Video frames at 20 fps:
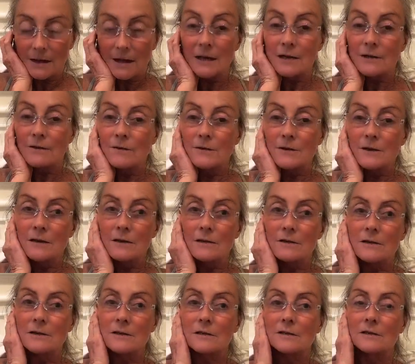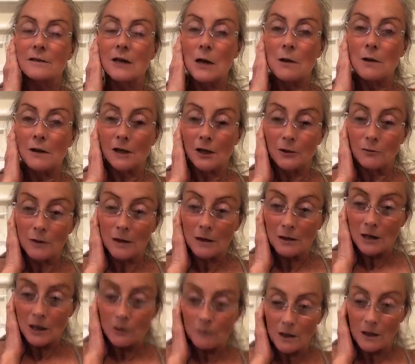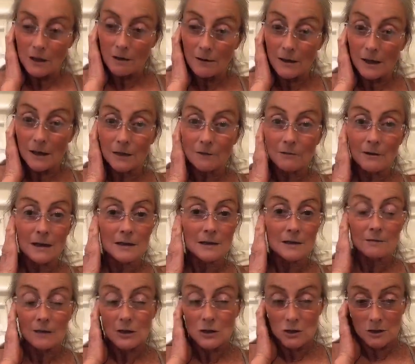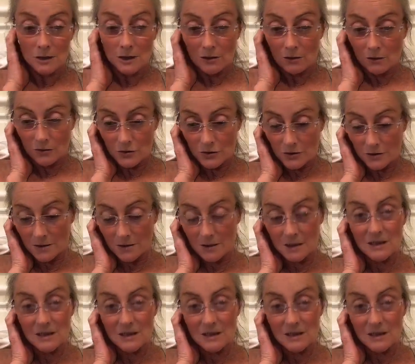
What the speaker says: And also just knowing that we're going in the right direction, that consciousness